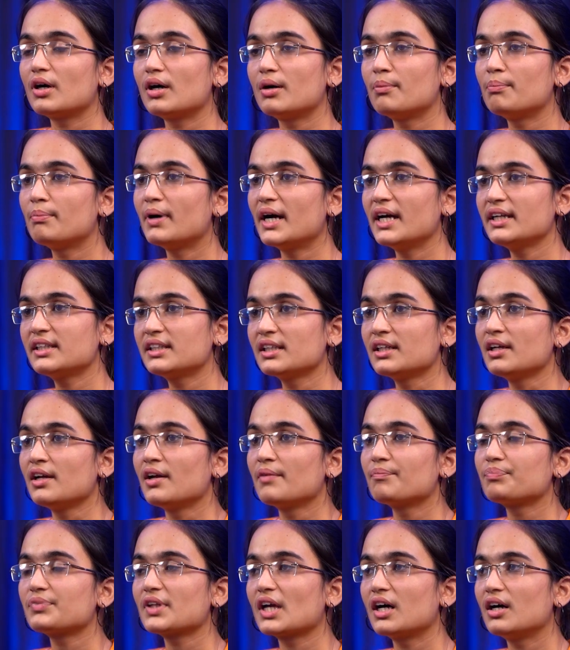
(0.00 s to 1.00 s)
But
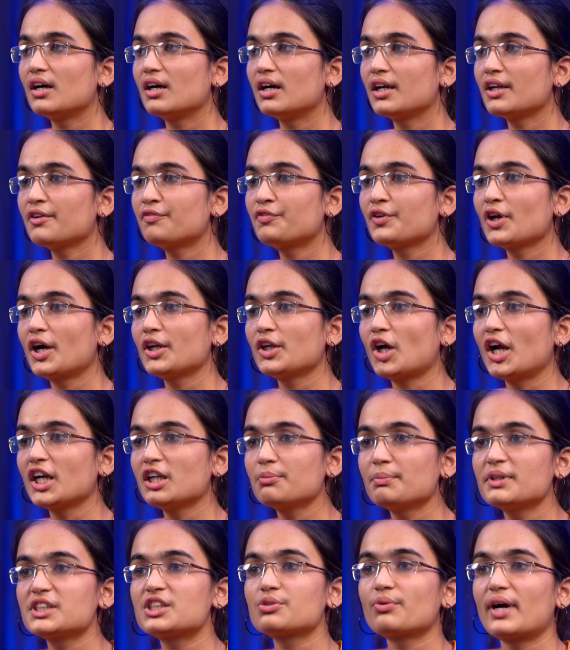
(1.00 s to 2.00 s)
if you are not
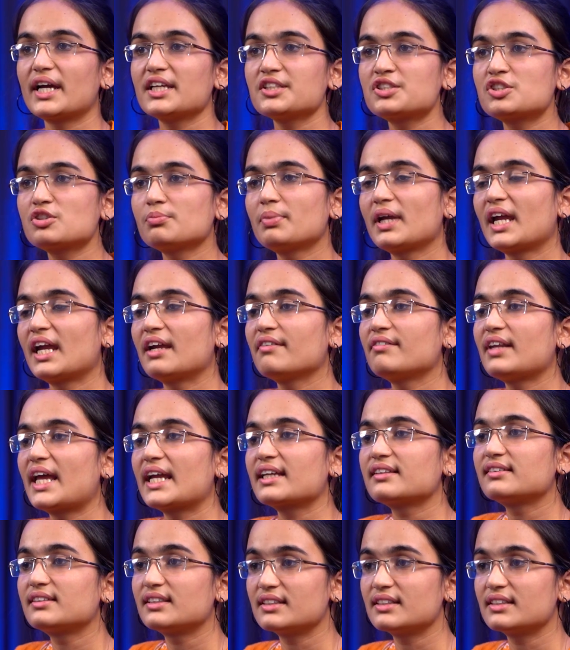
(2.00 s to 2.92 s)
much wise to behave like